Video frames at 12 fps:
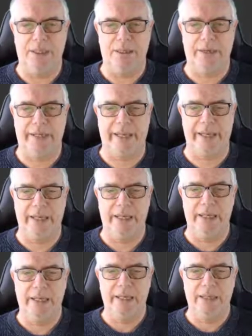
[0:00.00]
Okay,
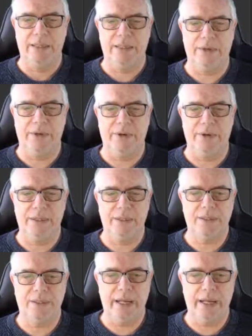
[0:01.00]
so there isn't